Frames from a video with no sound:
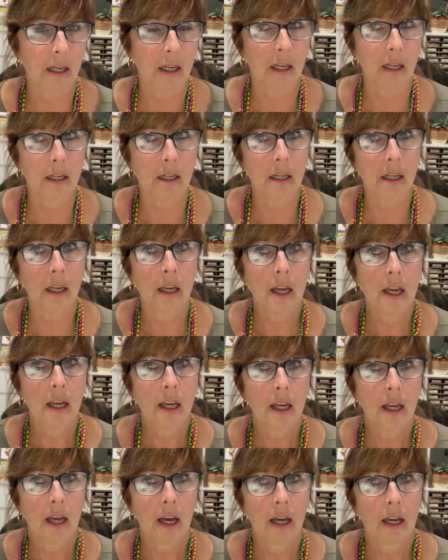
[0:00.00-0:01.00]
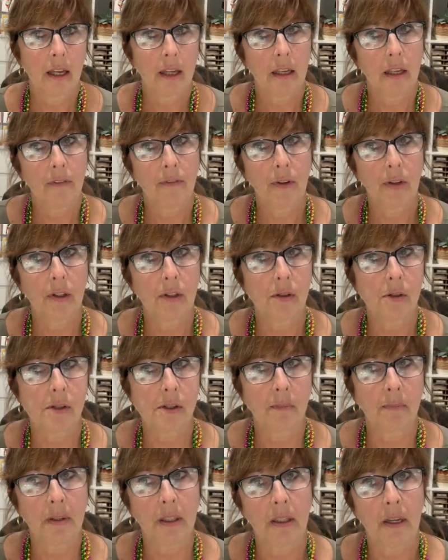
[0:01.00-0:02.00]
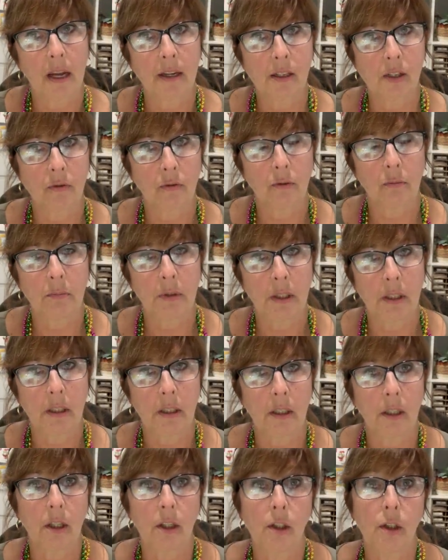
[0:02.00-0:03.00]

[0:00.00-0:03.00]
And if you're going to do something nice for me,